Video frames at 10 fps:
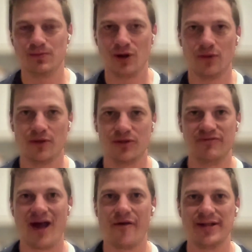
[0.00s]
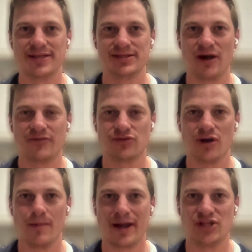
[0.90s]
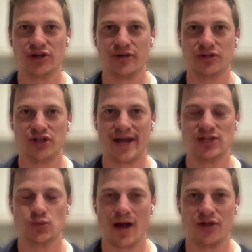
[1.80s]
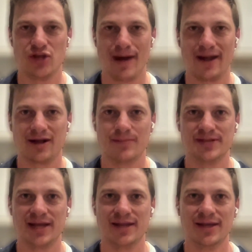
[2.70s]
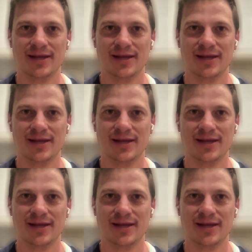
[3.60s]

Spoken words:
the variance after a managerial change where the new man comes in